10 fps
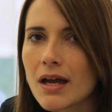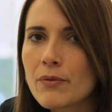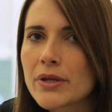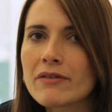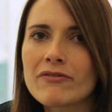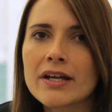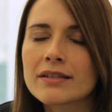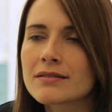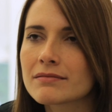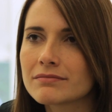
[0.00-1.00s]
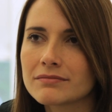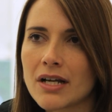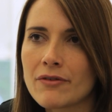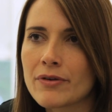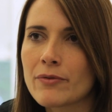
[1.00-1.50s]
I would invite
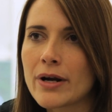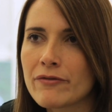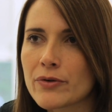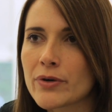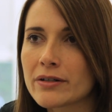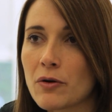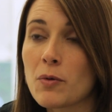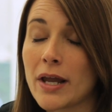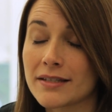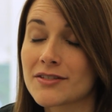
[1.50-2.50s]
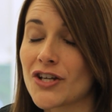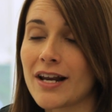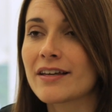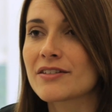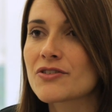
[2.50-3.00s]
everyone who likes
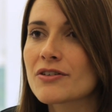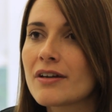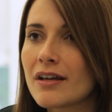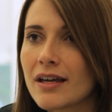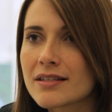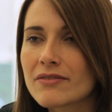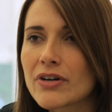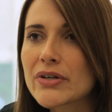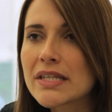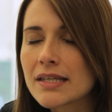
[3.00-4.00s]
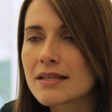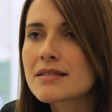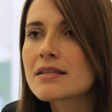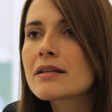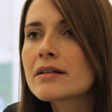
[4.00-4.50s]
challenge. It's a very
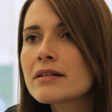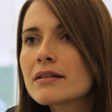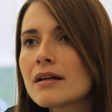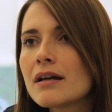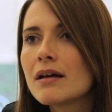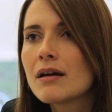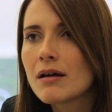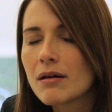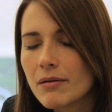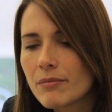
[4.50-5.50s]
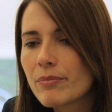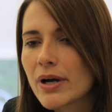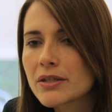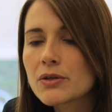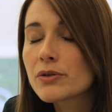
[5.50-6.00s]
intense year,
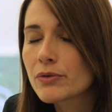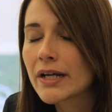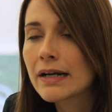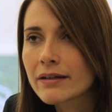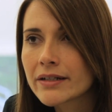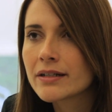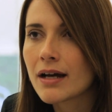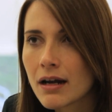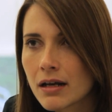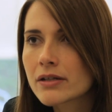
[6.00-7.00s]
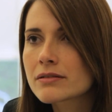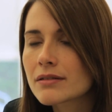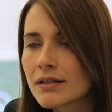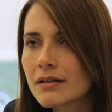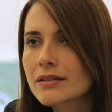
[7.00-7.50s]
but you can learn a lot,
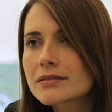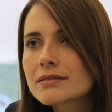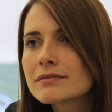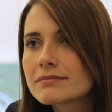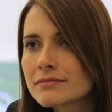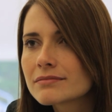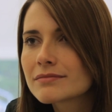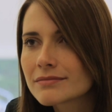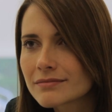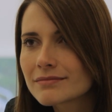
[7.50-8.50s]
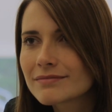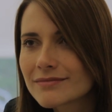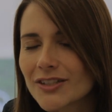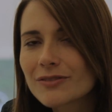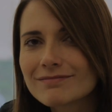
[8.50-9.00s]
a
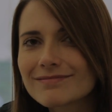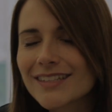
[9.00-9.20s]
lot.